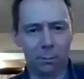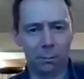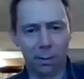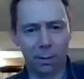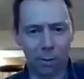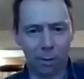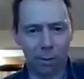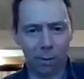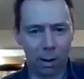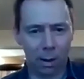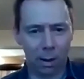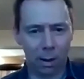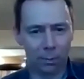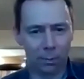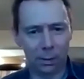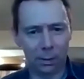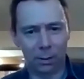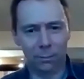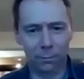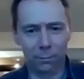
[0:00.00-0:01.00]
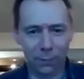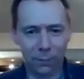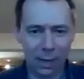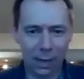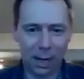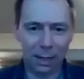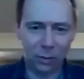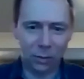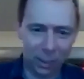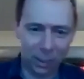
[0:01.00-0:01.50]
whether I would go for
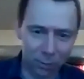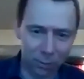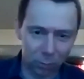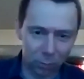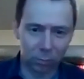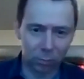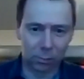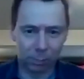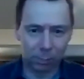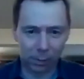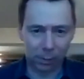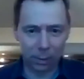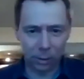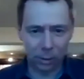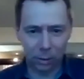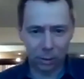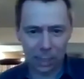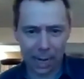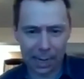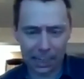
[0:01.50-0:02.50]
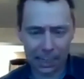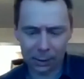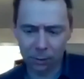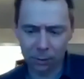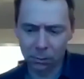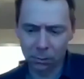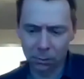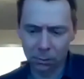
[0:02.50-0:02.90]
VAT or corporation tax or